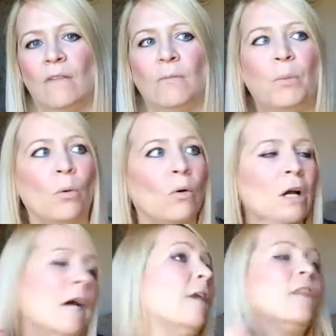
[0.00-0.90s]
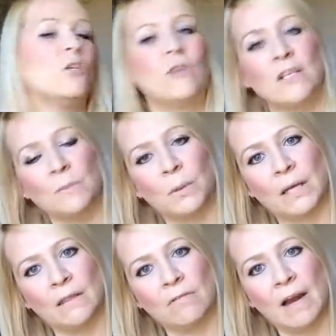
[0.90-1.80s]
I've bought the address book
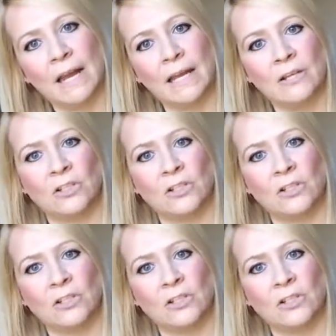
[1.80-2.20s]
in the range